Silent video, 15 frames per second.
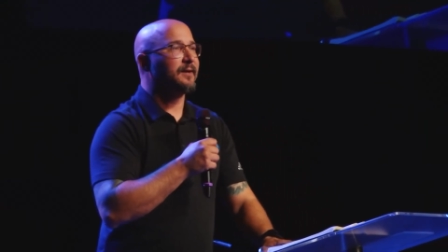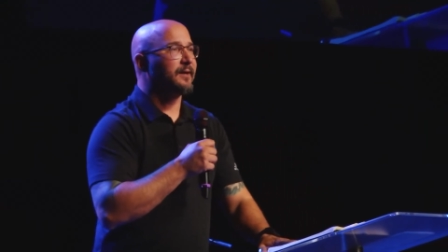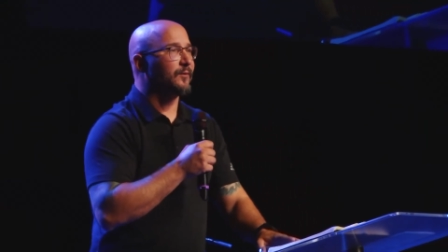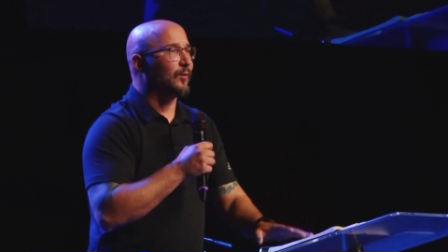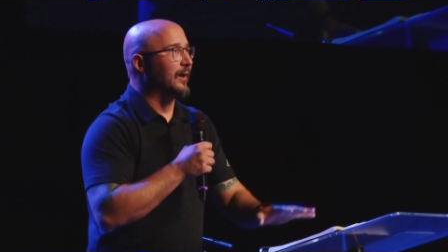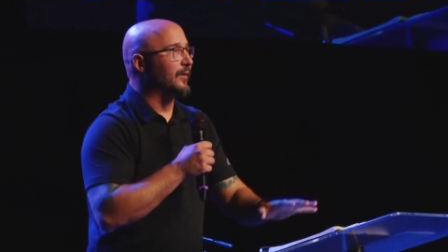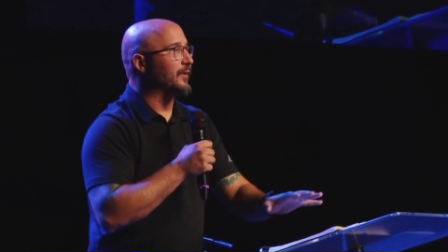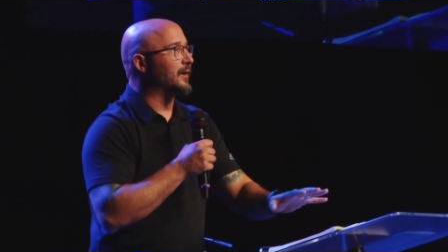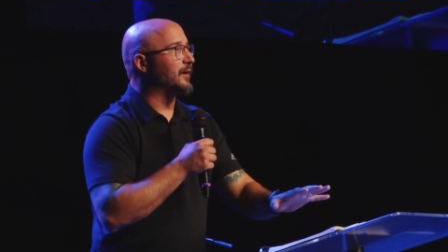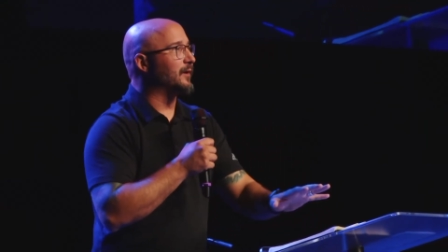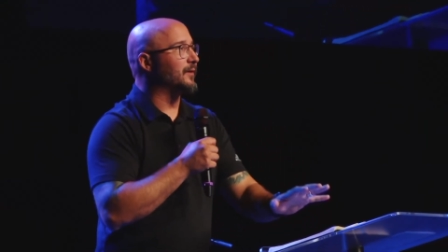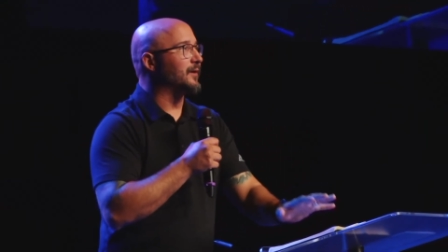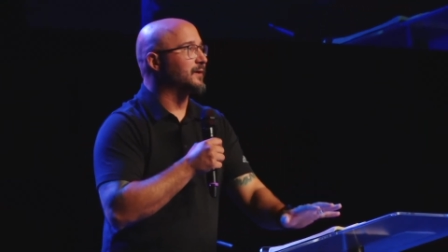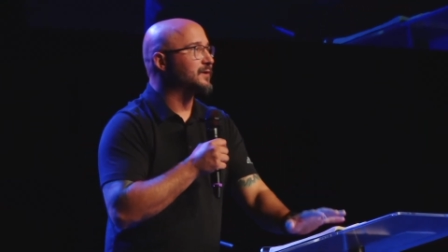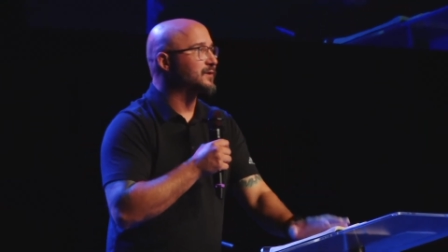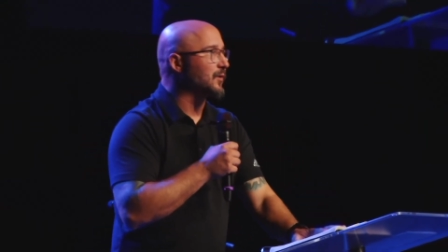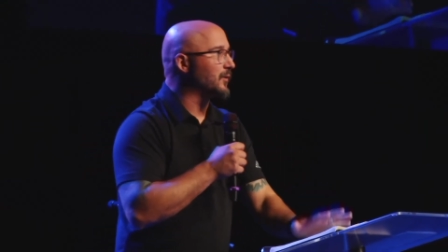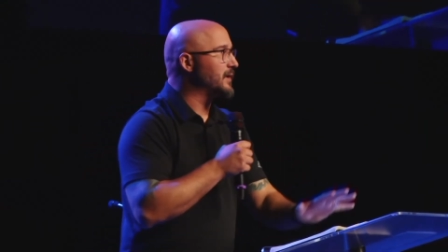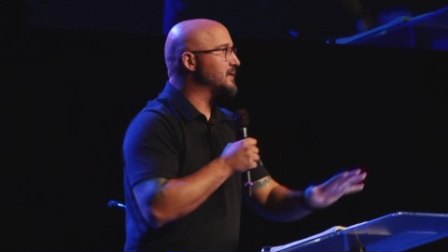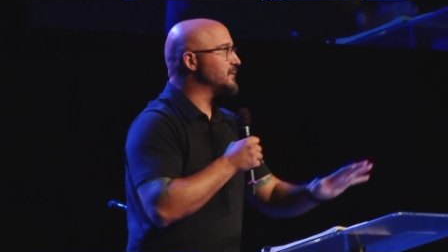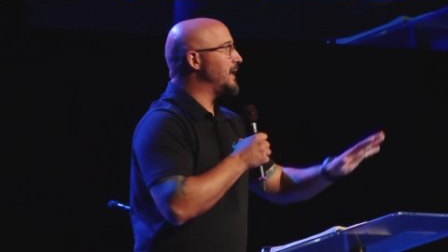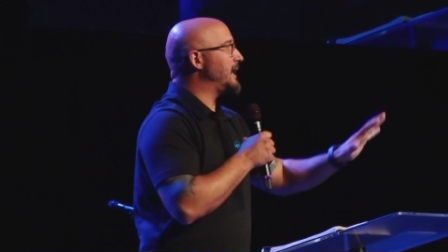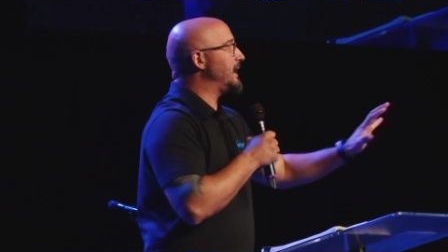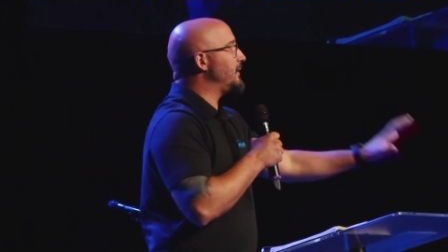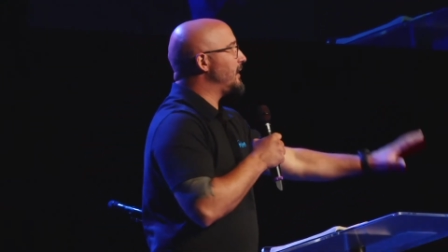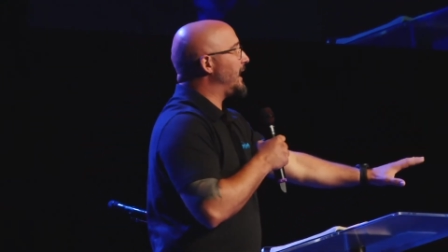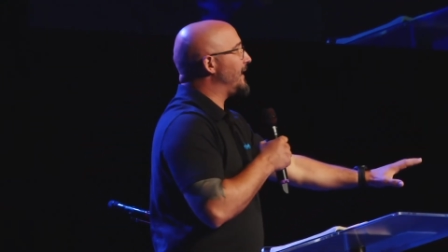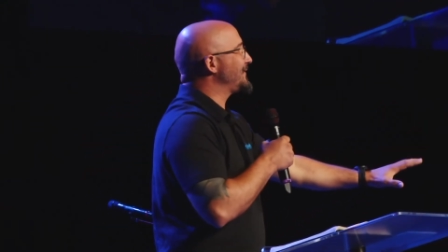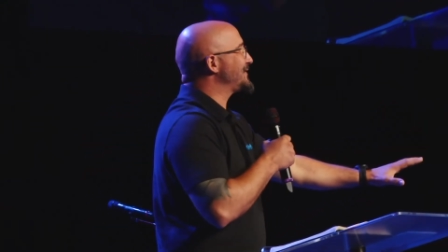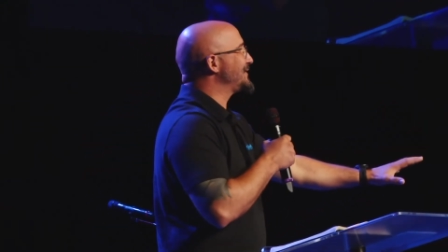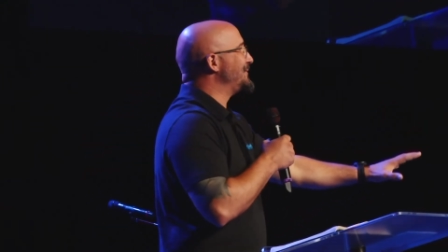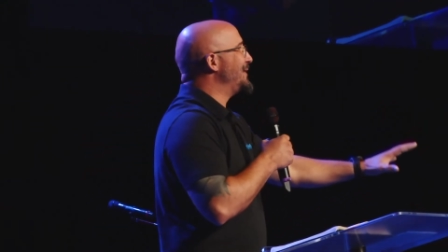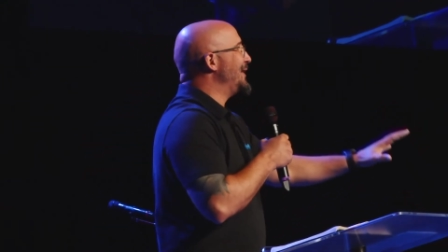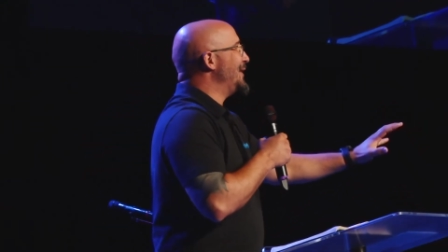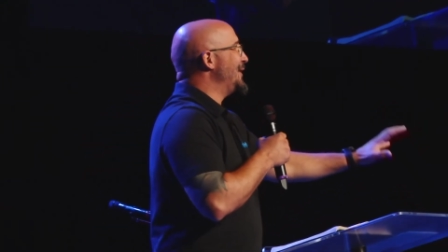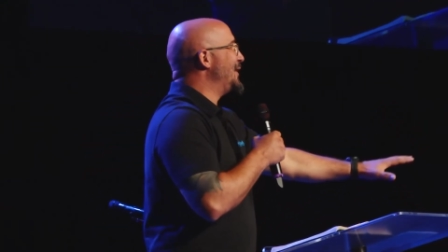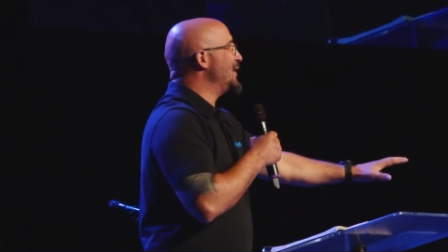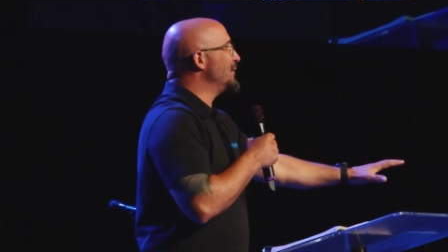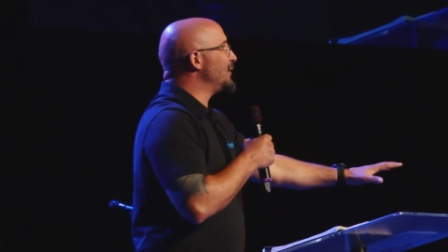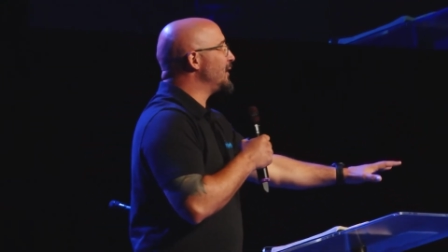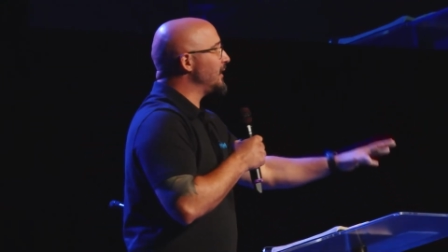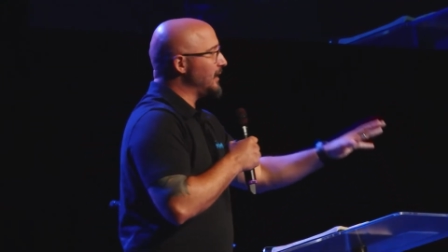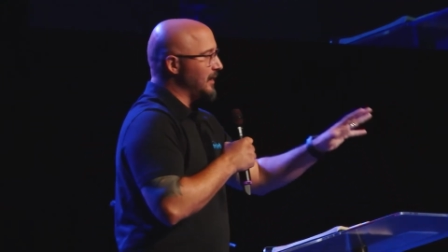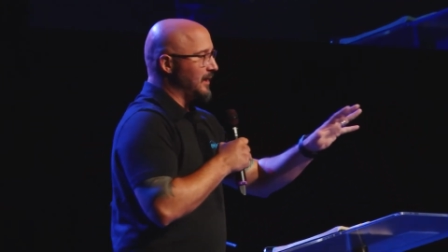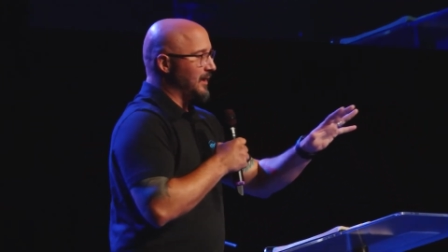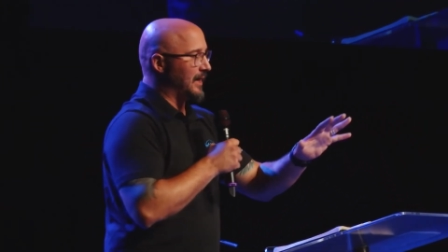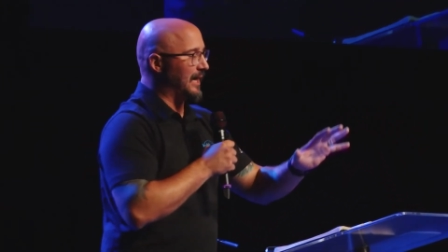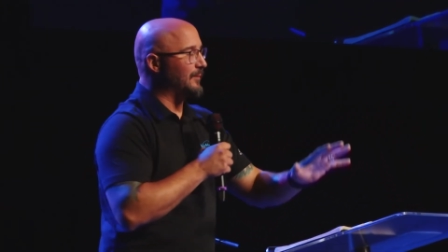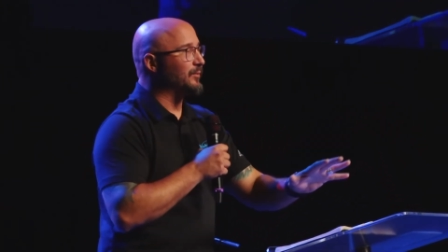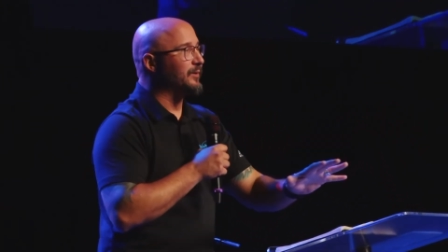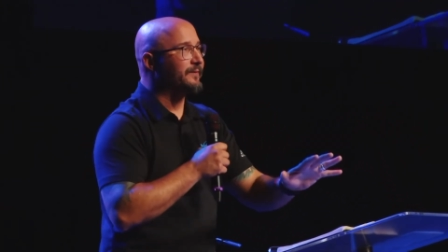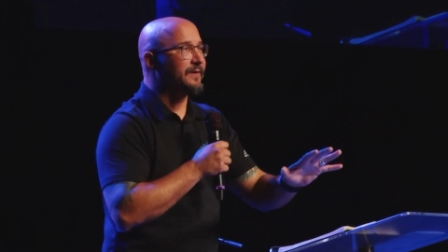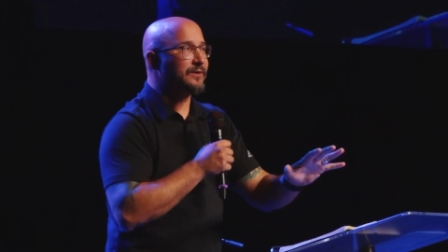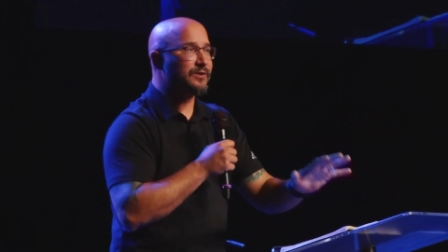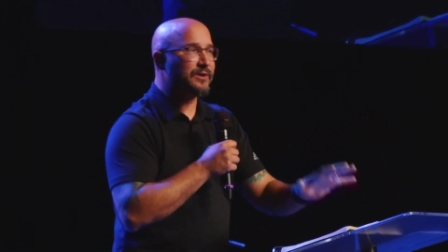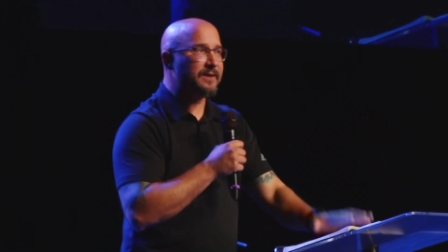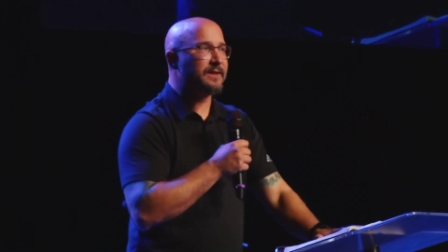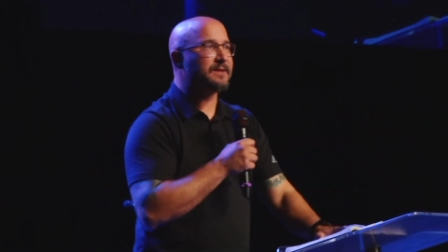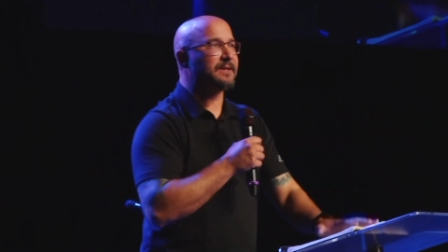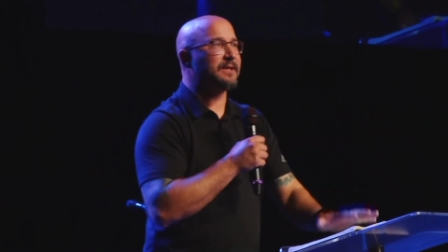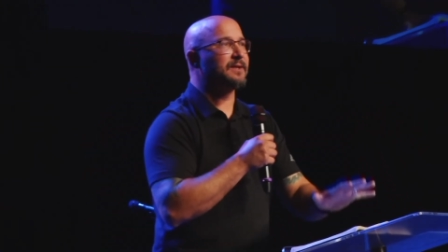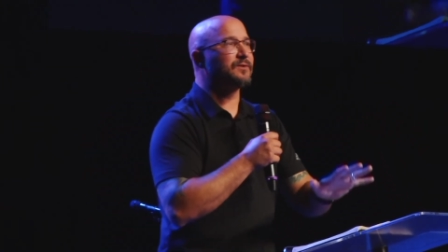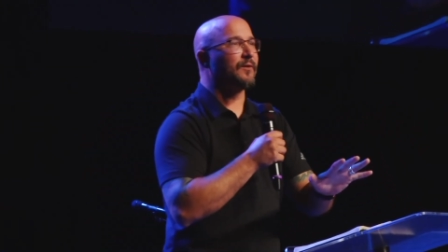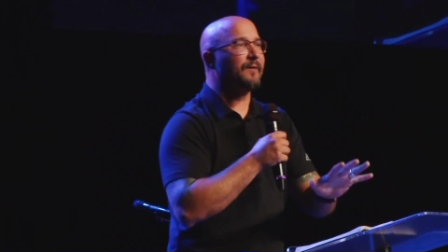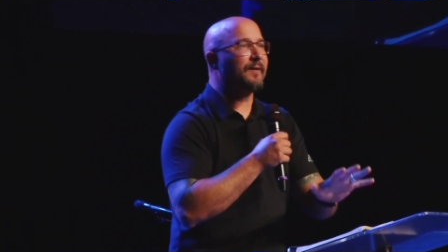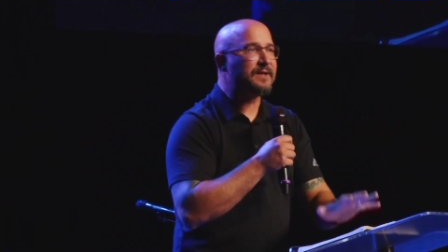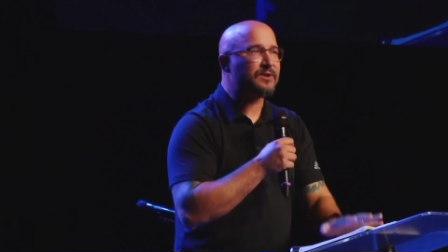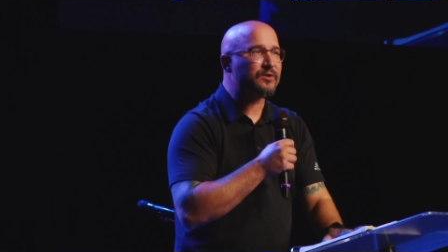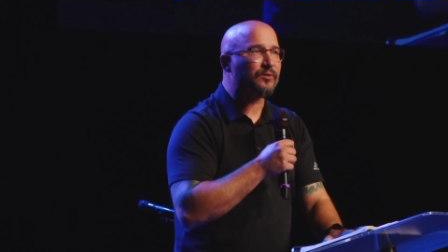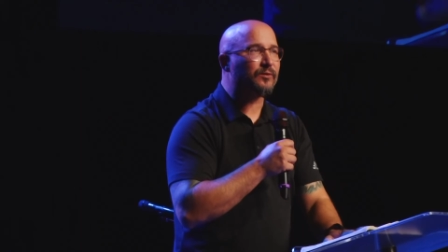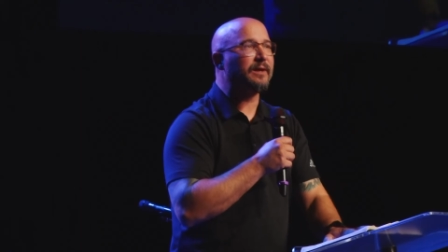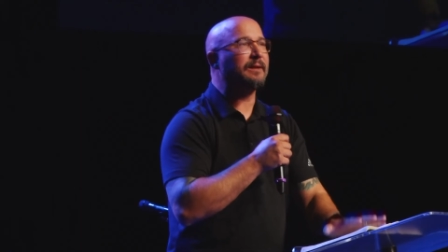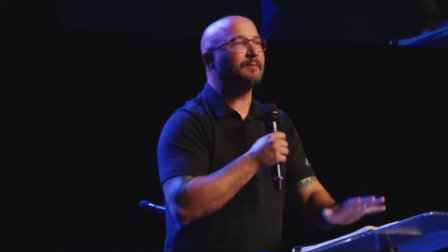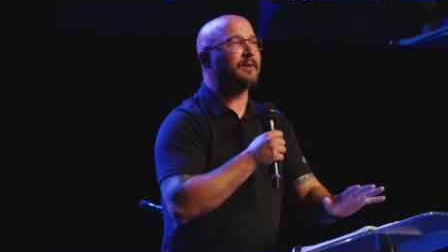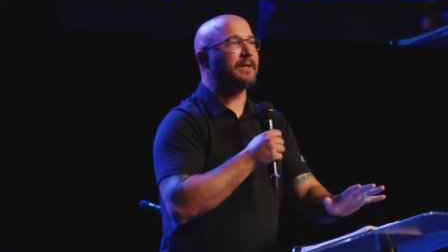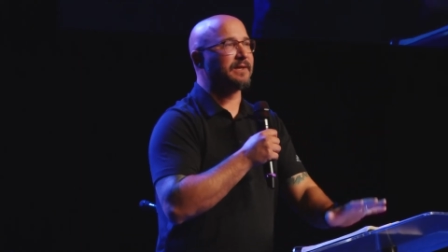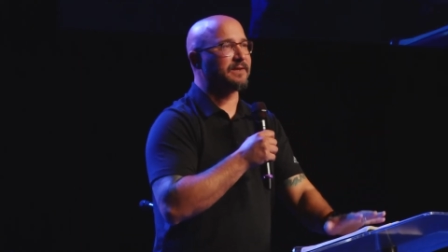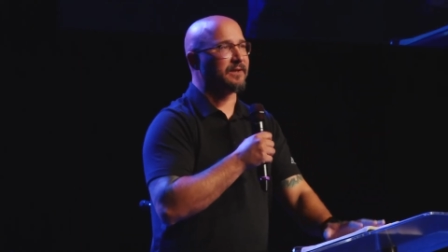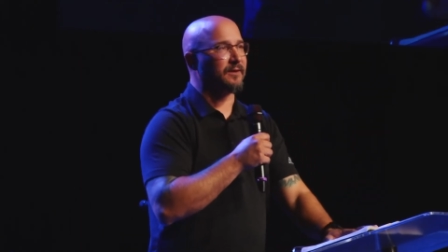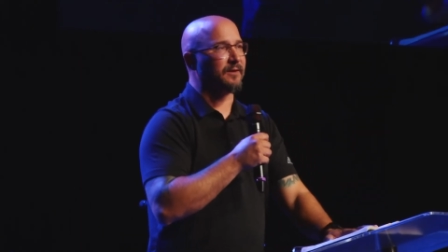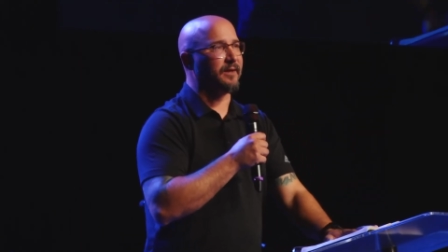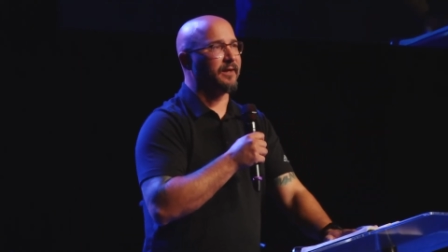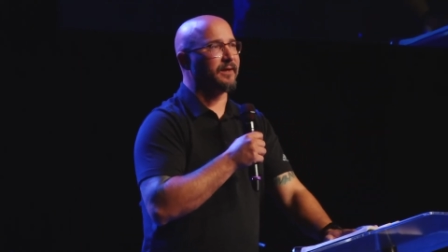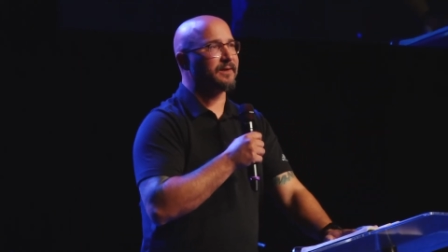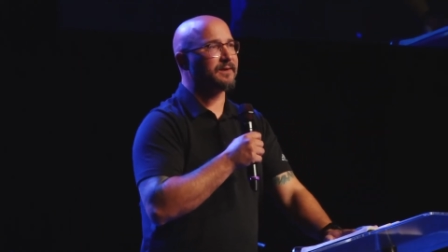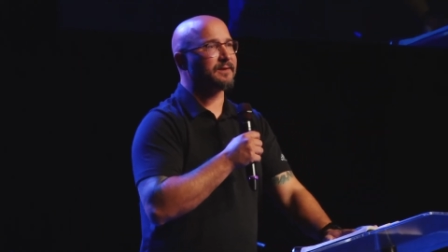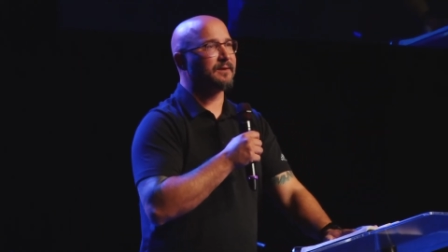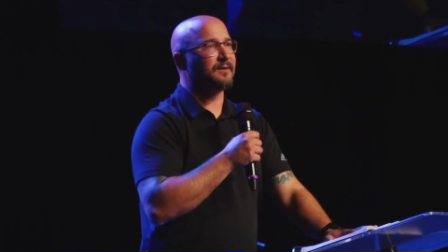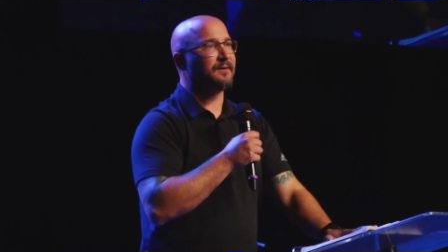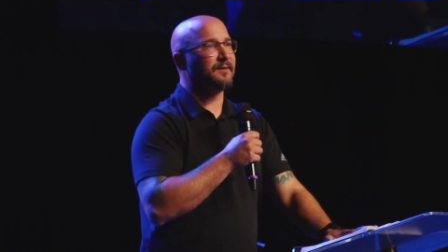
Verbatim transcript: While the, the stories may have some humor, I believe that Jesus is extremely serious,